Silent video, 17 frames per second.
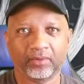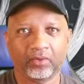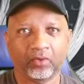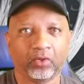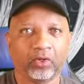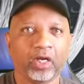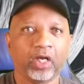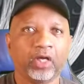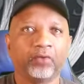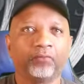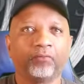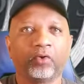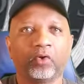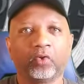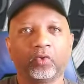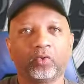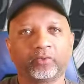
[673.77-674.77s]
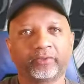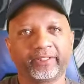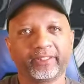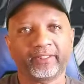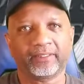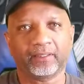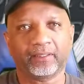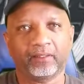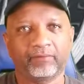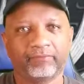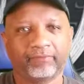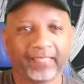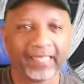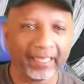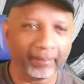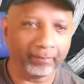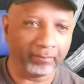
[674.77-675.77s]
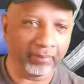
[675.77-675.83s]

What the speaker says: or unrolls itself a lot